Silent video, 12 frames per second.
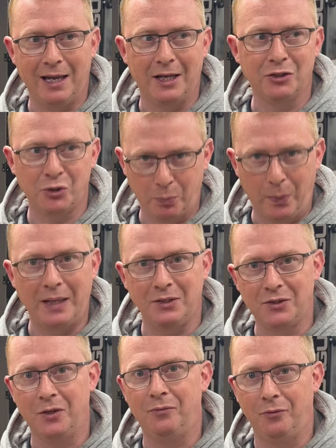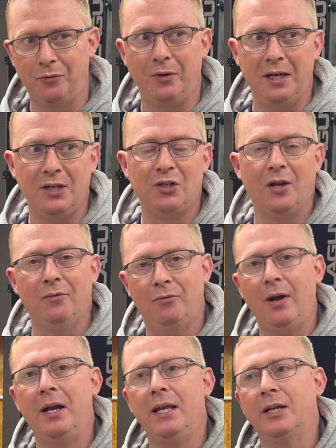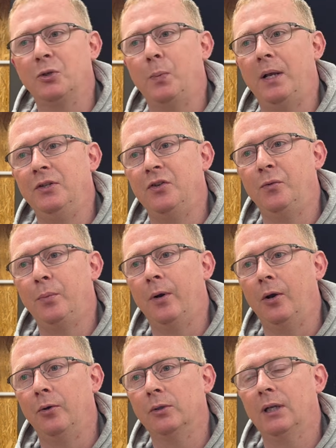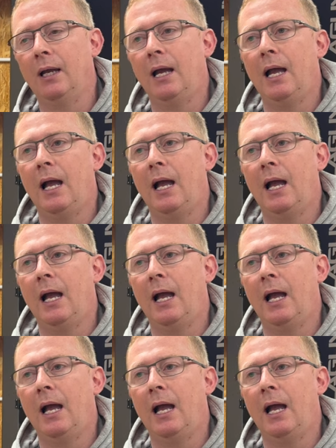expensive finish, a very expensive product.